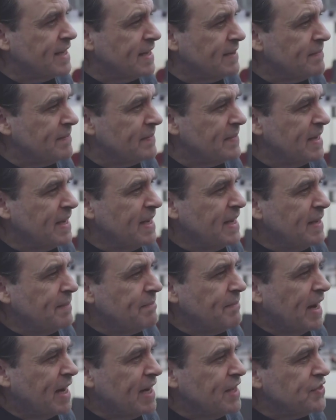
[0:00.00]
team
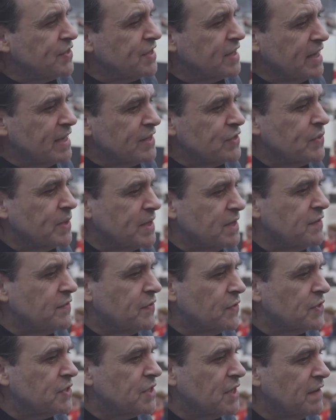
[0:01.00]
managing it
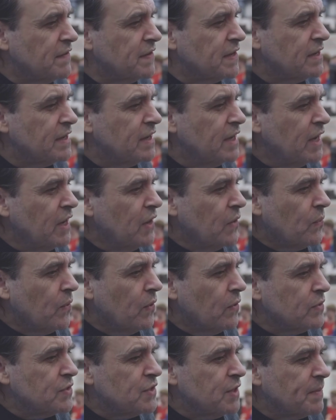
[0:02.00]
24-7
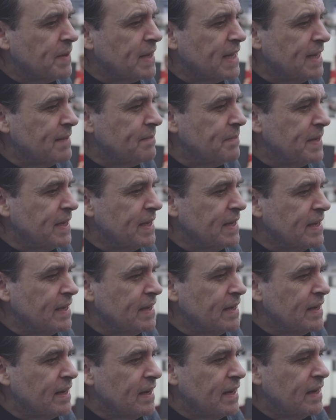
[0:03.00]
will typically
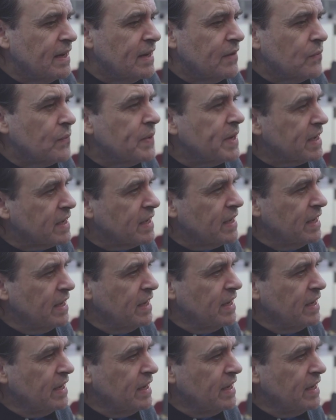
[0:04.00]
be uh, weak.